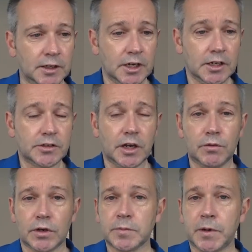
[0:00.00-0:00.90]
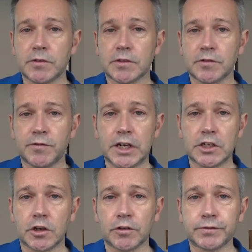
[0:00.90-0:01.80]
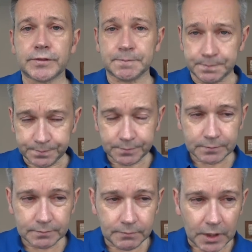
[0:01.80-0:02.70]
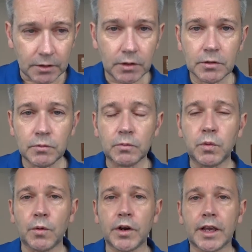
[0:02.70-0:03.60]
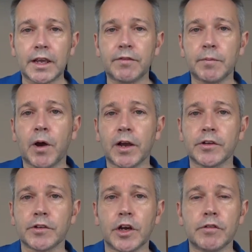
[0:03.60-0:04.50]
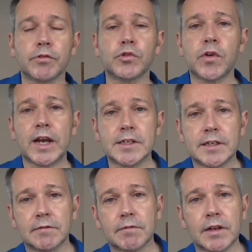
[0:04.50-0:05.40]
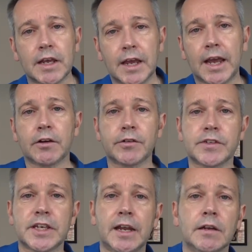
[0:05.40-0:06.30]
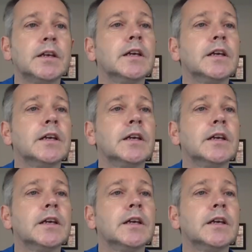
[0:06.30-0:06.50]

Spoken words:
So I suppose to finish off, what would I give the bike as an overall rating out of 10?